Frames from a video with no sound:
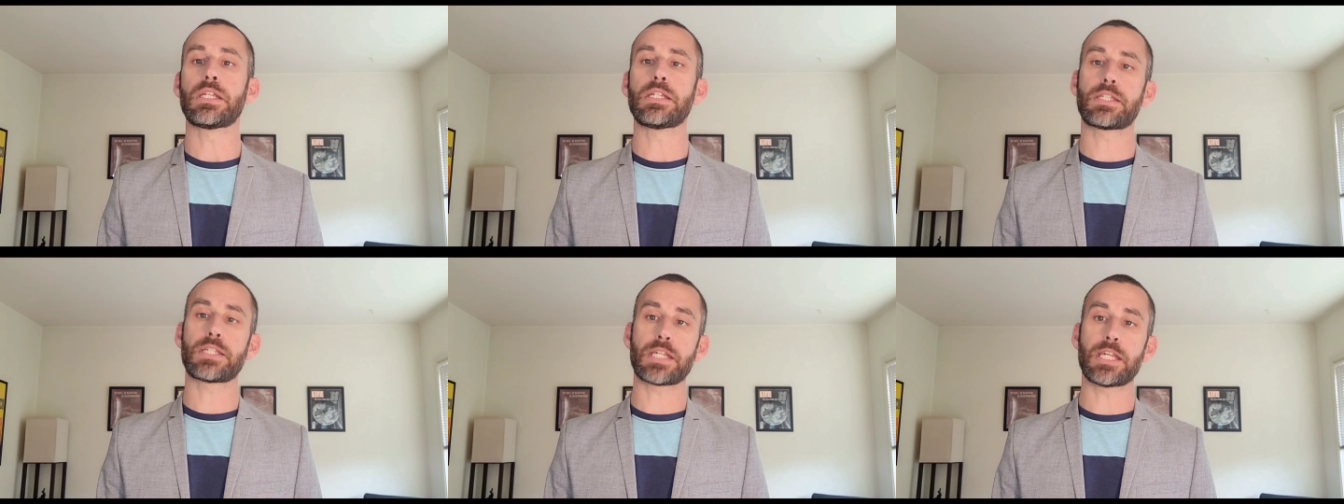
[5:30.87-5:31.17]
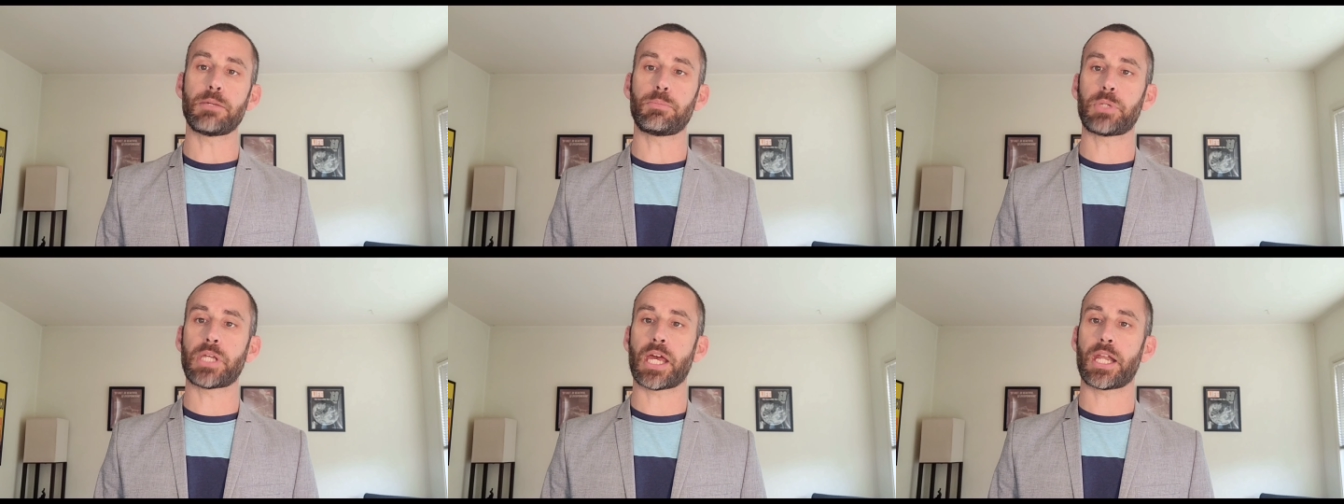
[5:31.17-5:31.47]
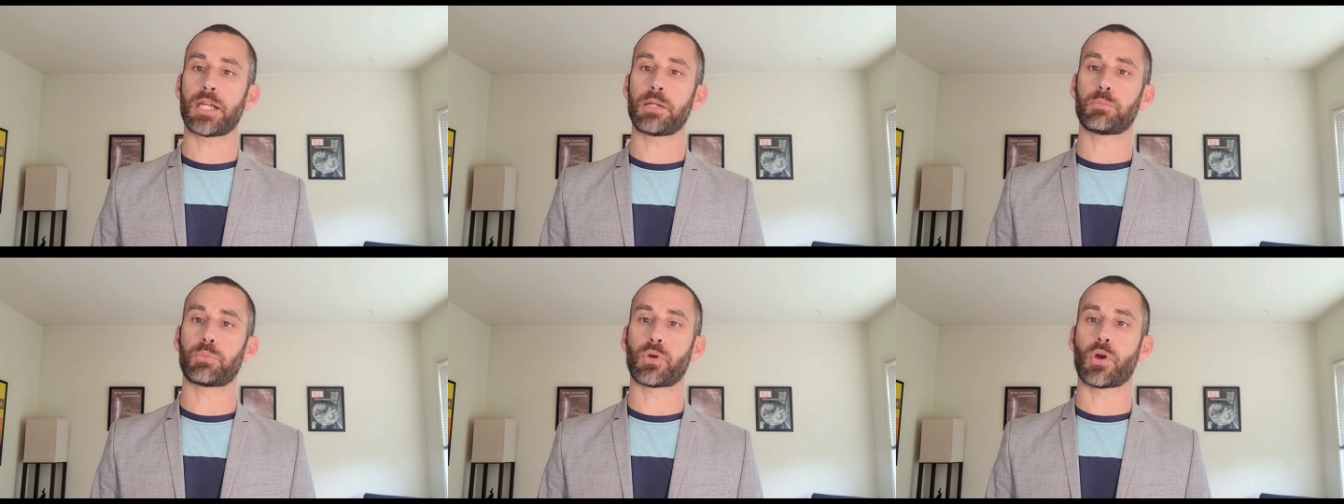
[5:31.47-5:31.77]
These keep
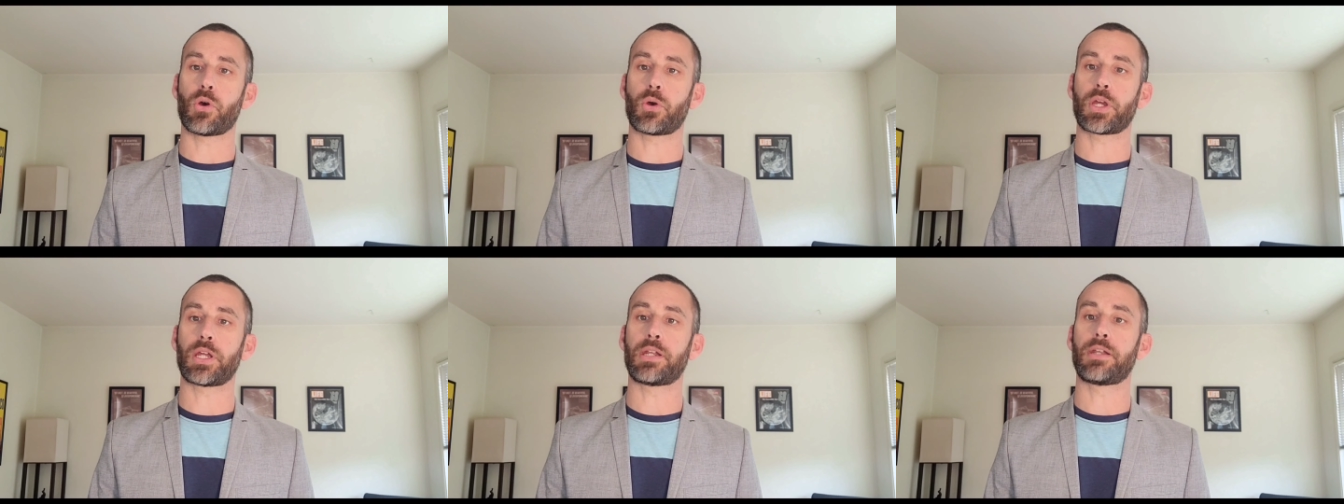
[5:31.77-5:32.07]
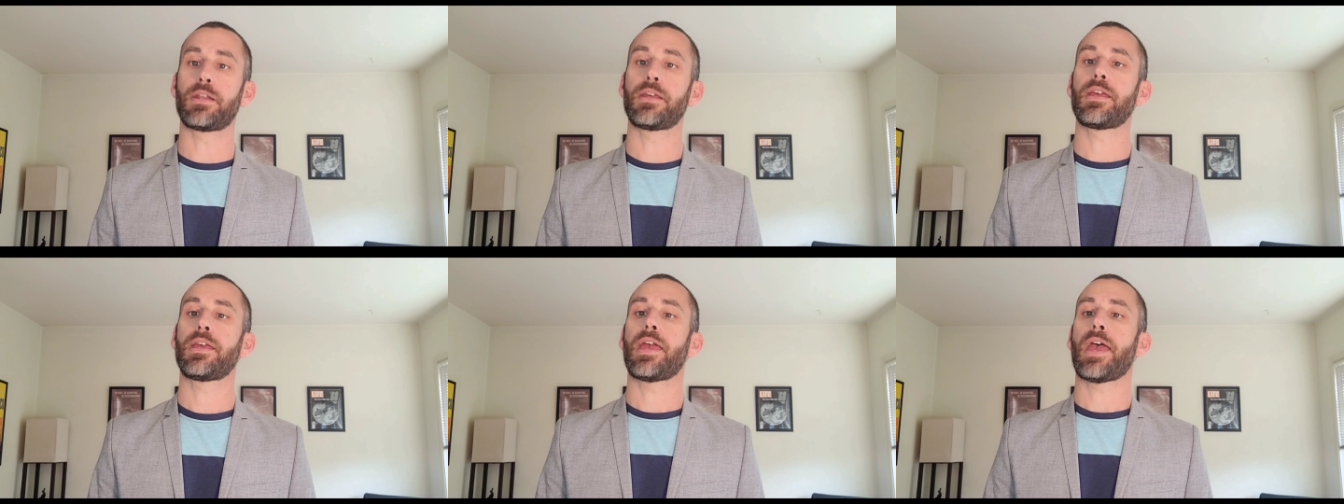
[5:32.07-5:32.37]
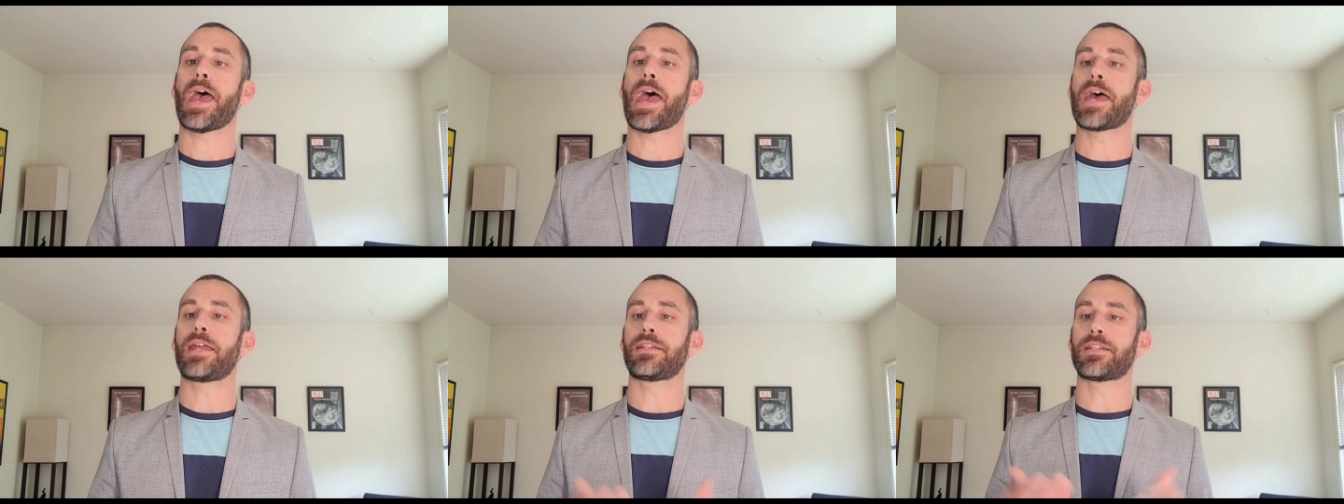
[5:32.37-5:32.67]
getting broken,
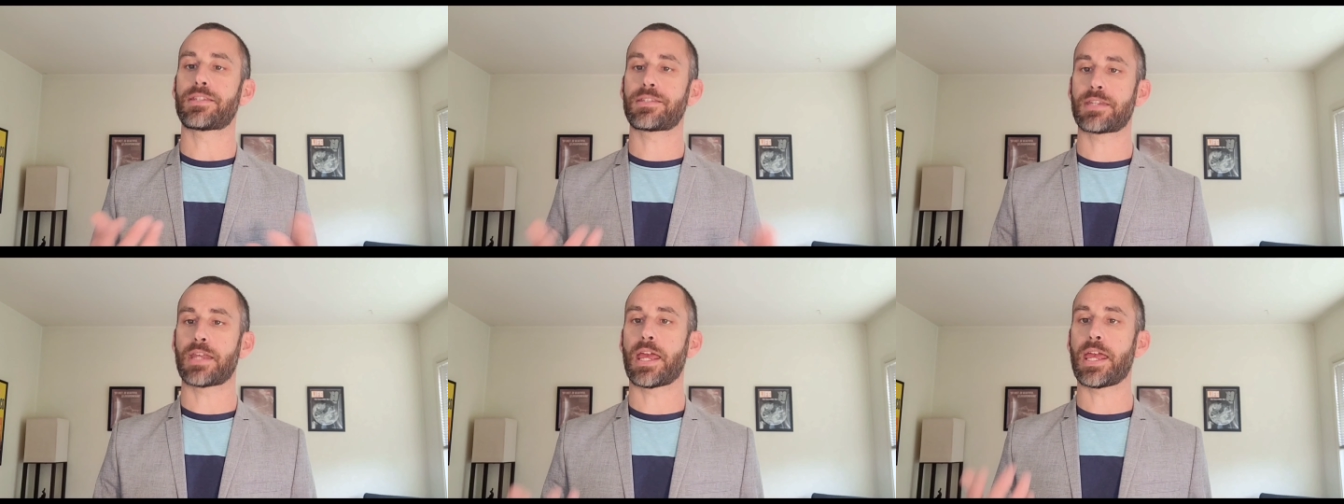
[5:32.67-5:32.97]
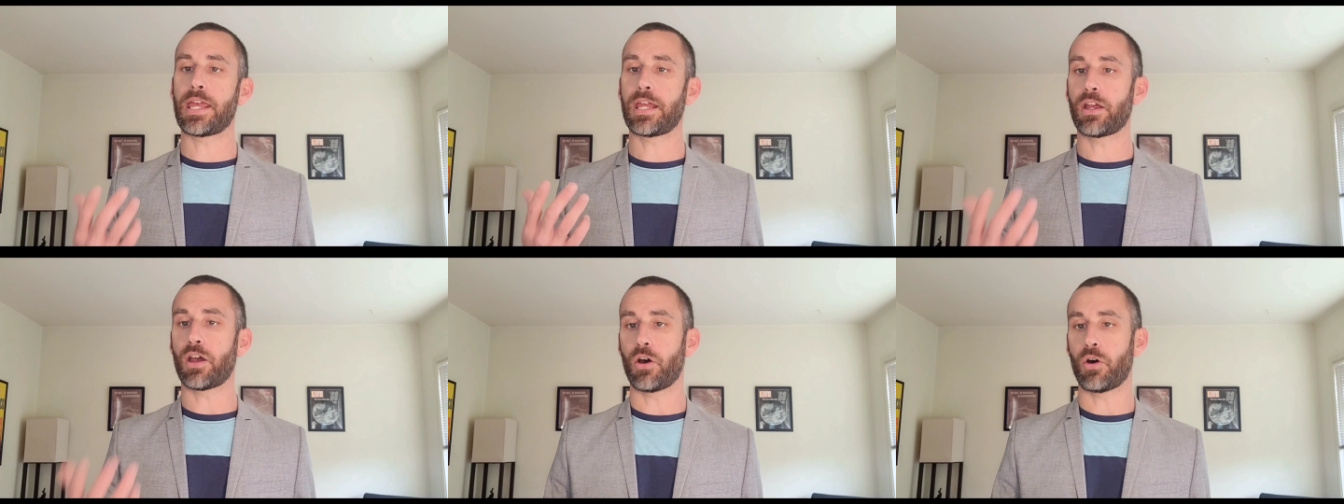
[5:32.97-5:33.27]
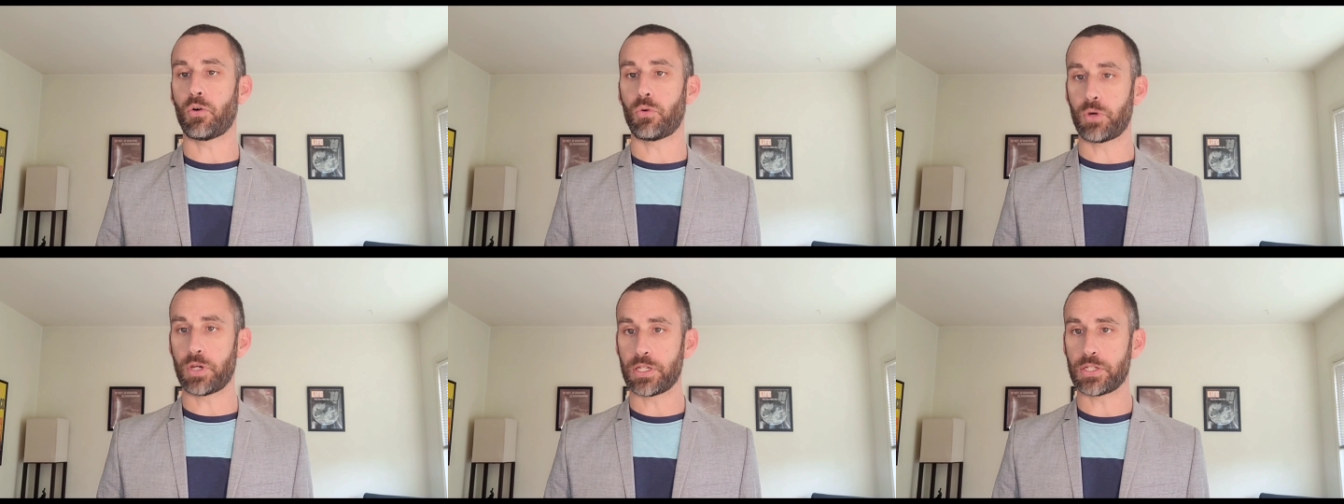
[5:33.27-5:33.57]
and the saying
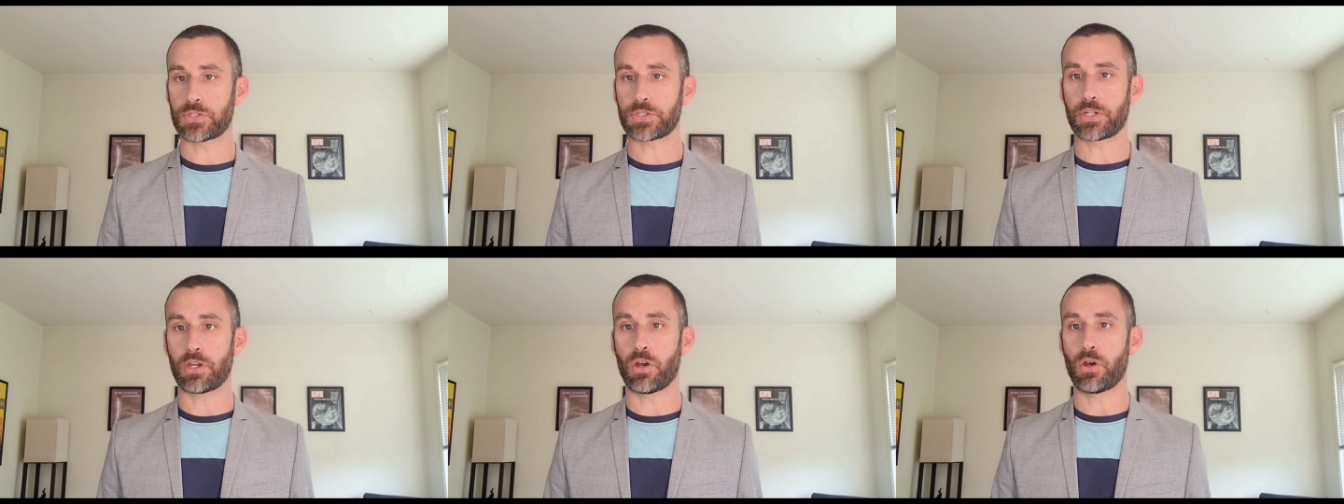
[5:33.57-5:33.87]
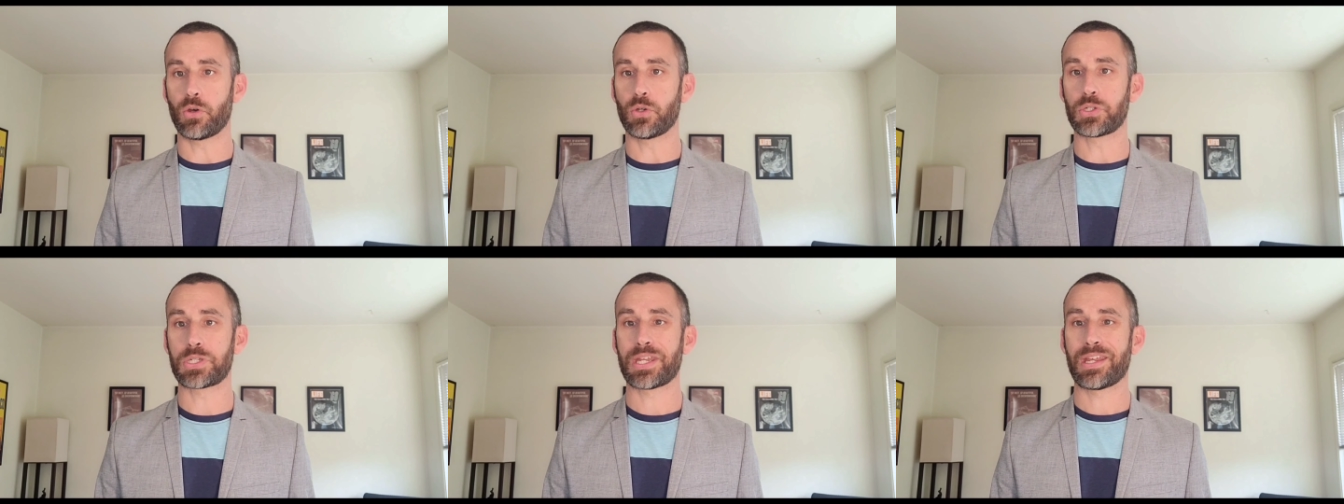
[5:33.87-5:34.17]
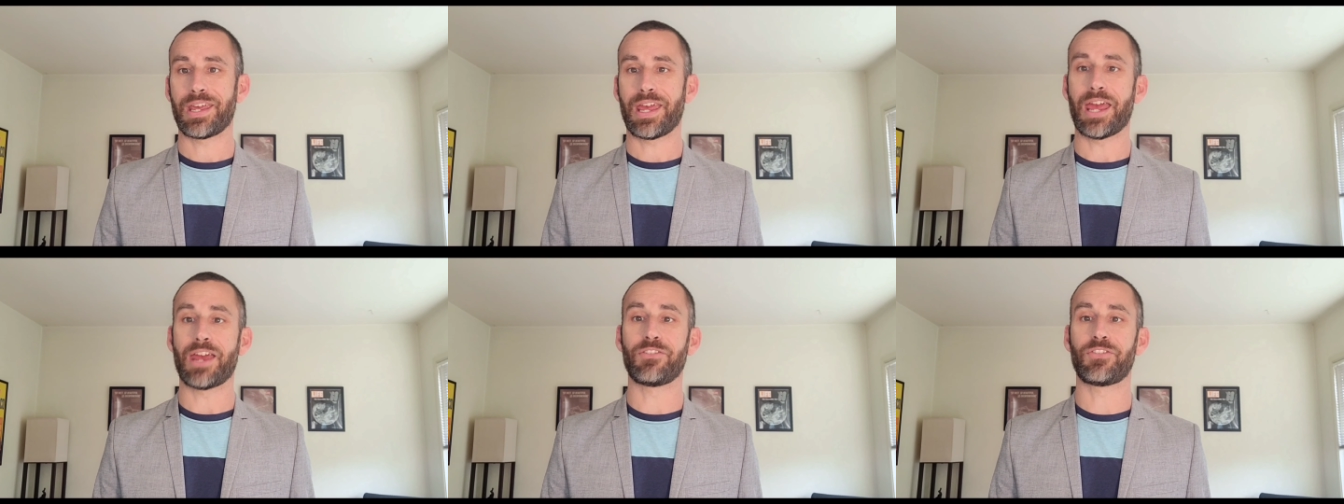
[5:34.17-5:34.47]
always goes,